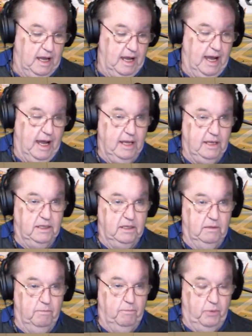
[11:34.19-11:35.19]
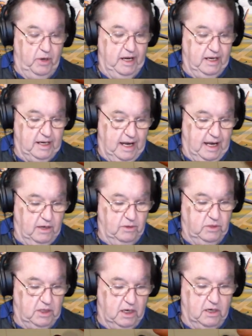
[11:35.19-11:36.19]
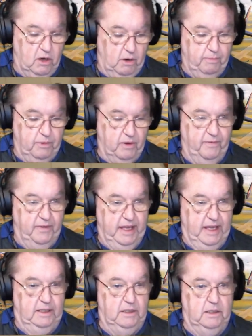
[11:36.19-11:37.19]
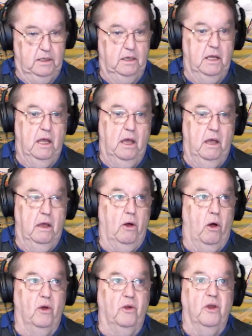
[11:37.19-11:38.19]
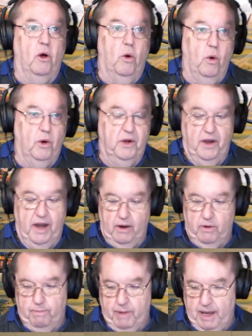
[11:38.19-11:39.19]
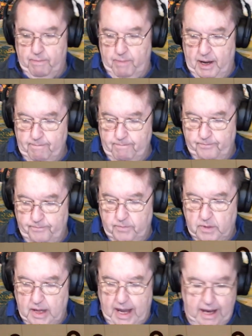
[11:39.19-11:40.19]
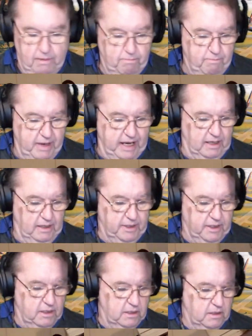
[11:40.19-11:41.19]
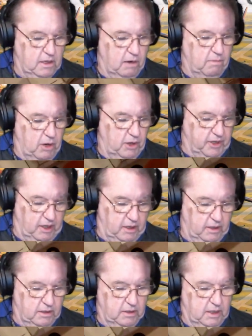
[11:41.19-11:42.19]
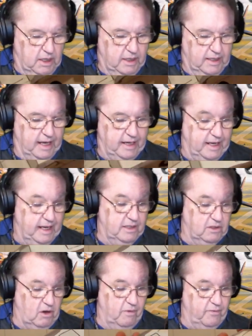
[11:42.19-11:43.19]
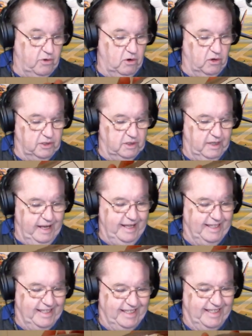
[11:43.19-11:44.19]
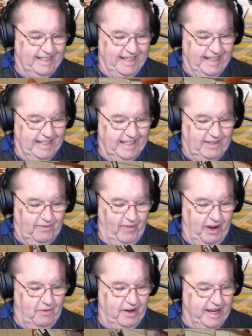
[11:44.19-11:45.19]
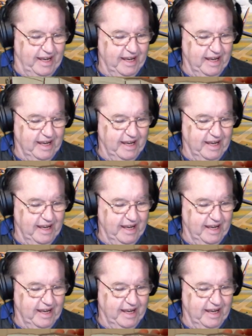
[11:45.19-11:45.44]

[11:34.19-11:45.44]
I print out a copy of this on ordinary paper and build a model that is, of course, it's very